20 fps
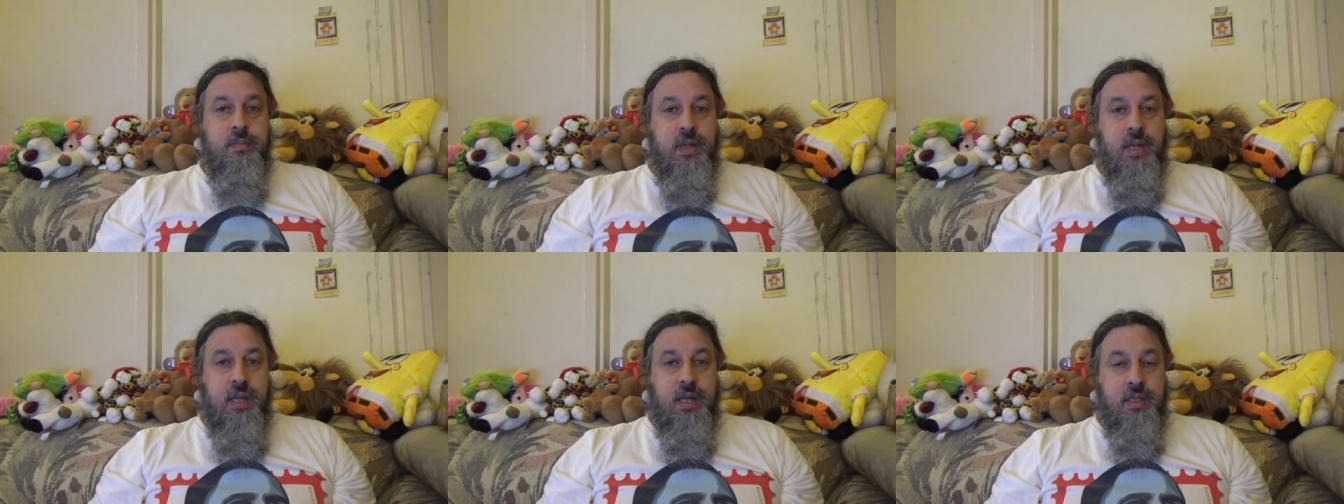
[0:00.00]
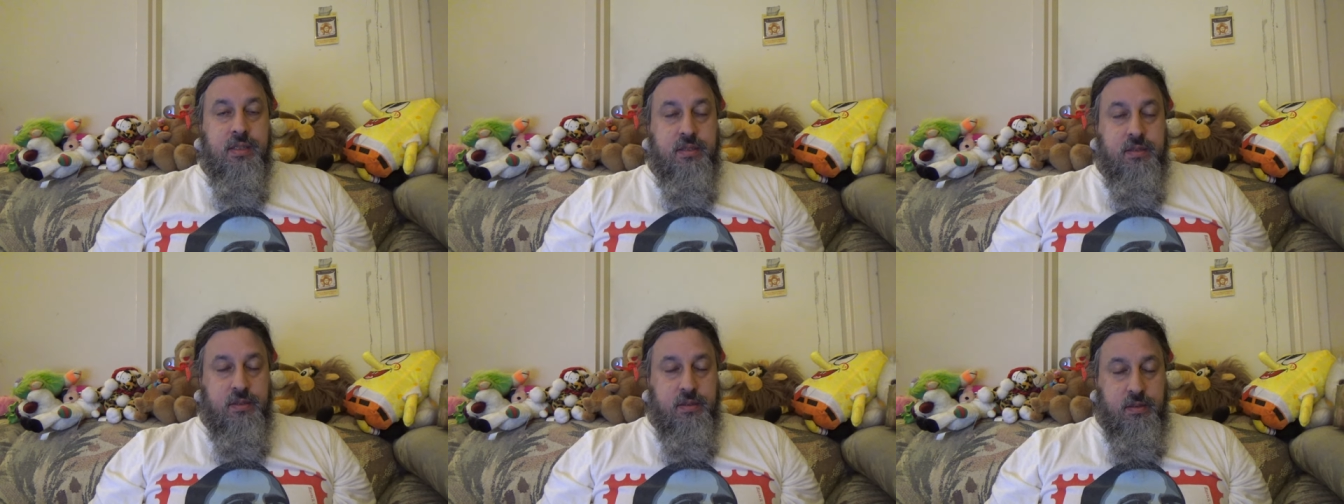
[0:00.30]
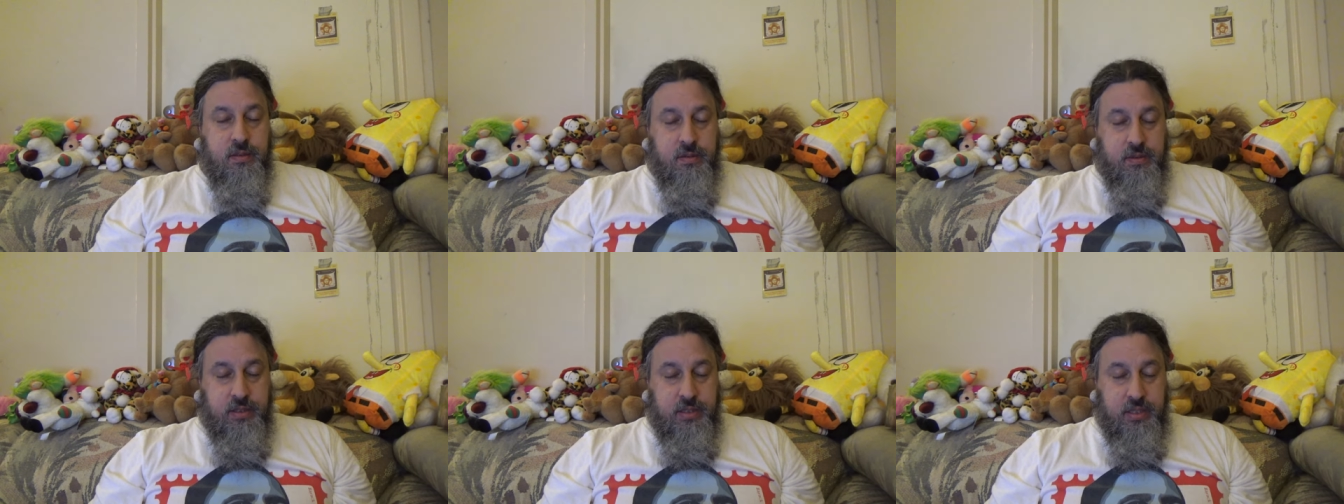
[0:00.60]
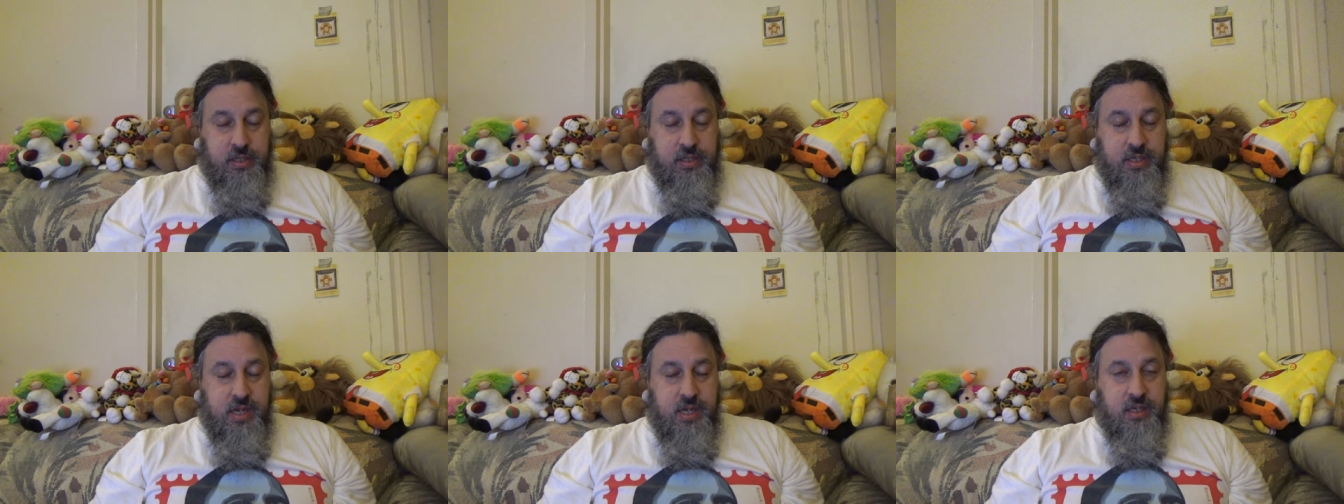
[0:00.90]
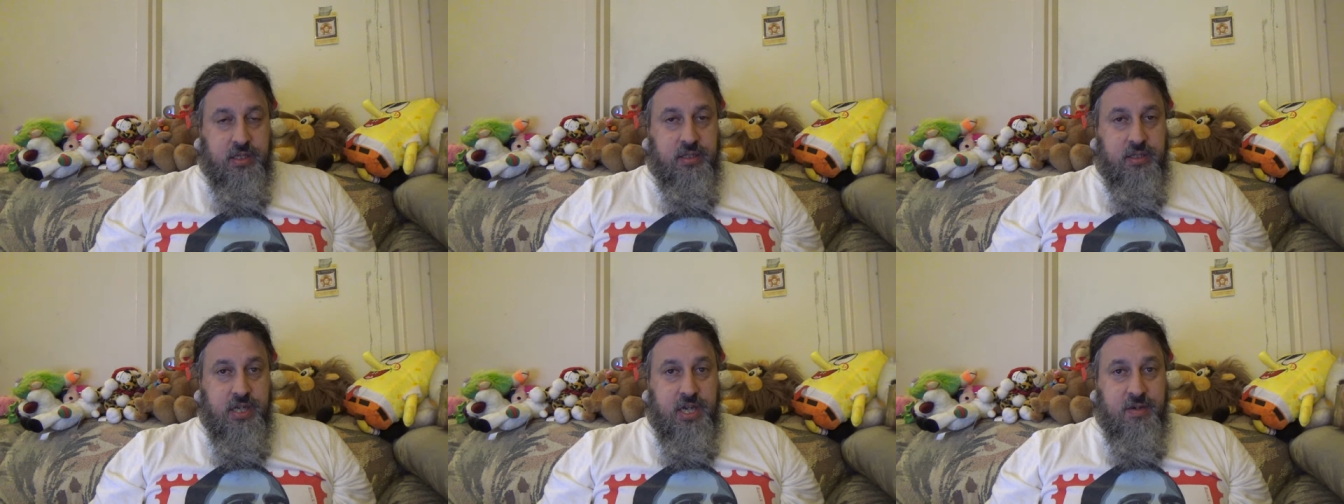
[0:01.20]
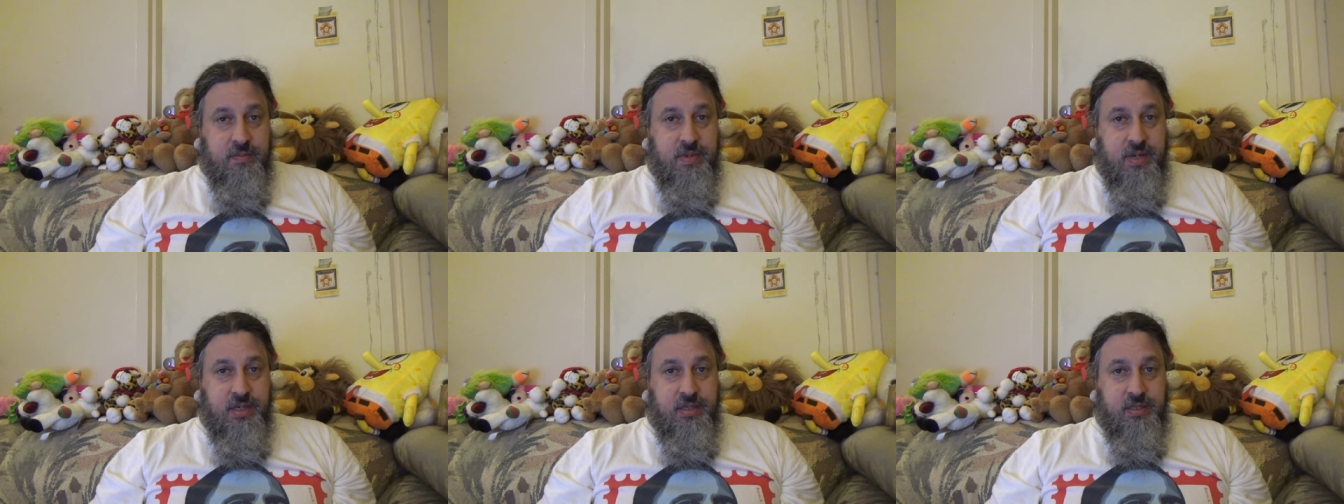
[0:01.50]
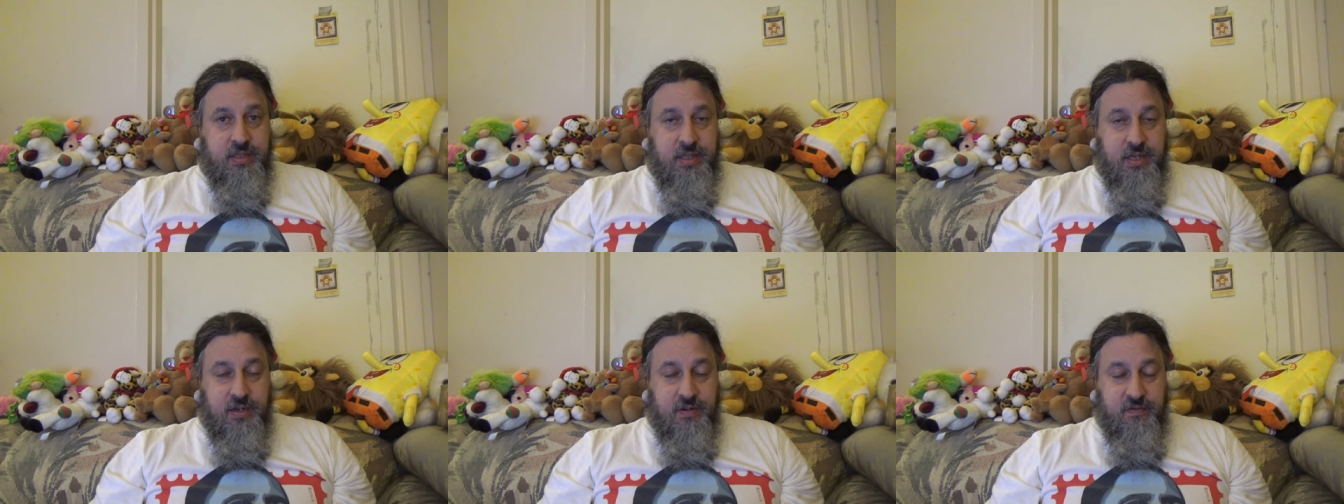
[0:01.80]
back to the next
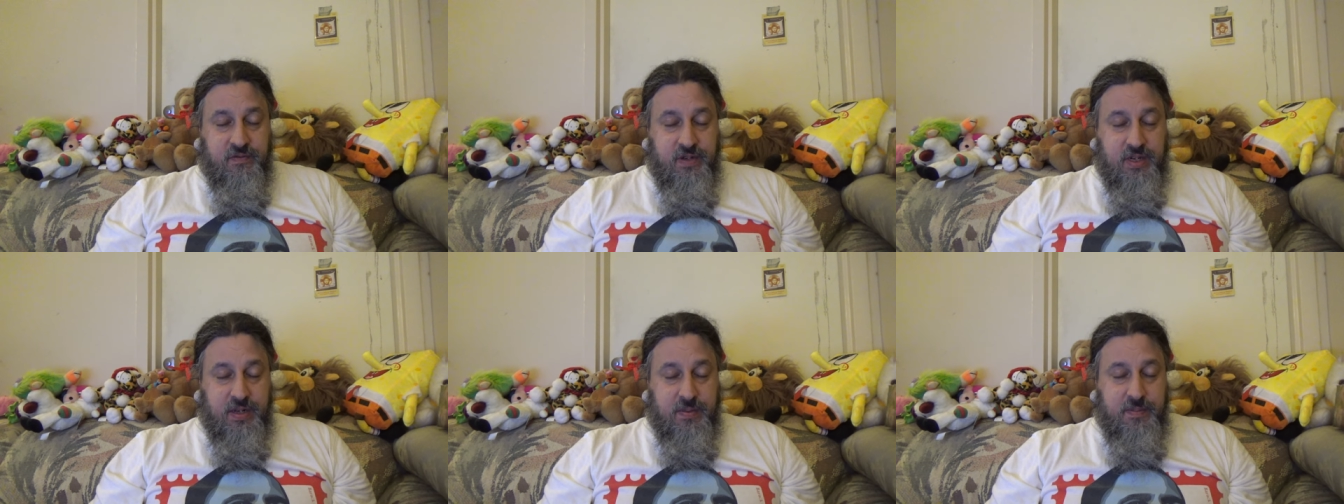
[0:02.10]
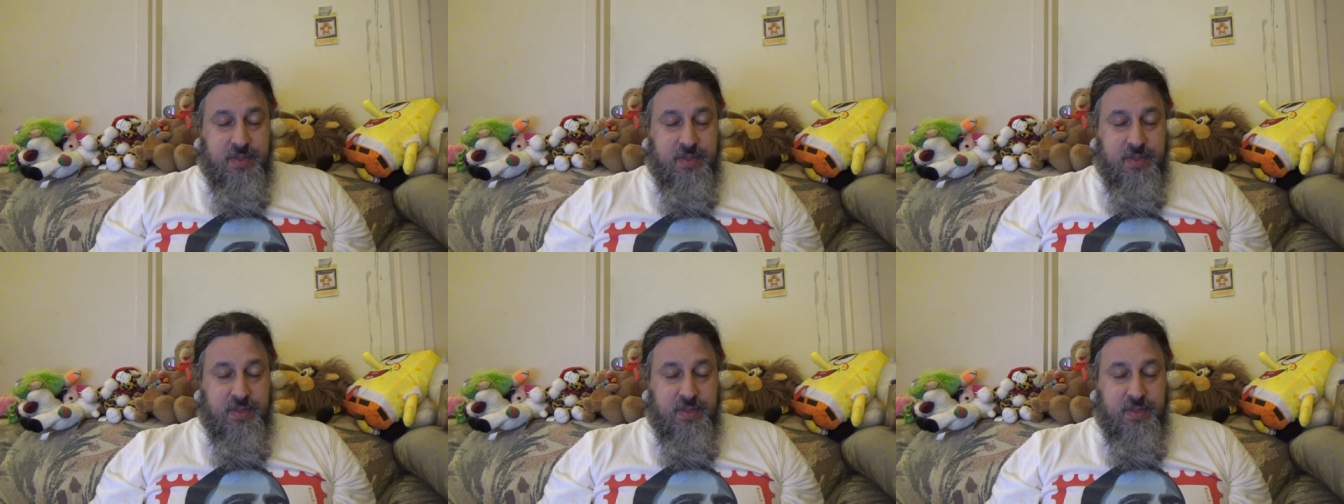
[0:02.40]
segment of